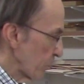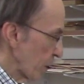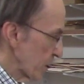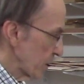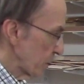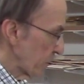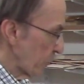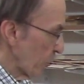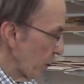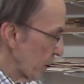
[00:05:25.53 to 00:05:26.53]
process as
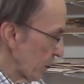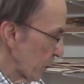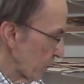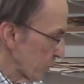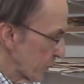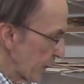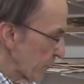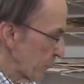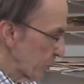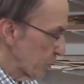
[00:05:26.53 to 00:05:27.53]
before, cutting off a
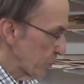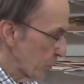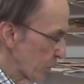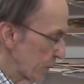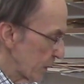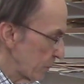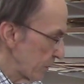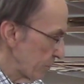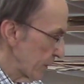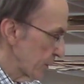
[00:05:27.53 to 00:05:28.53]
sacrificial board to give me
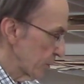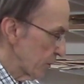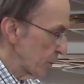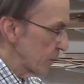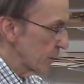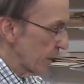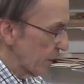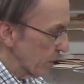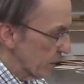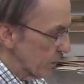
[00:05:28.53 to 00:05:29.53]
a flat surface, and then
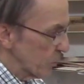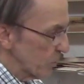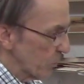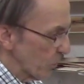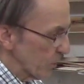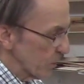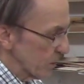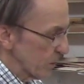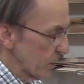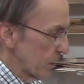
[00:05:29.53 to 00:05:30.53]
I'll cut 2 boards,
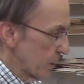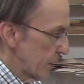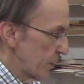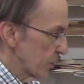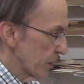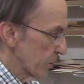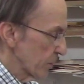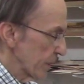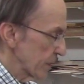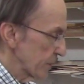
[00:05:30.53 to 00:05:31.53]
each
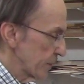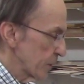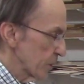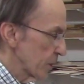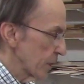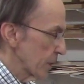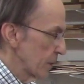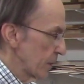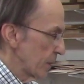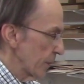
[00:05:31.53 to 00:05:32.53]
100,000 of an inch thick.
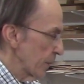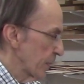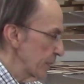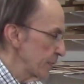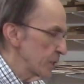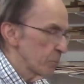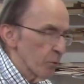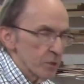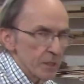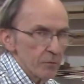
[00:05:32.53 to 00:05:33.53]
Now, I can cut these
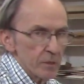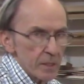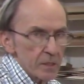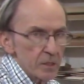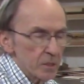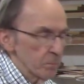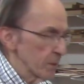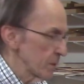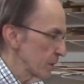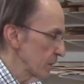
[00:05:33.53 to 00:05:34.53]
boards different thicknesses, but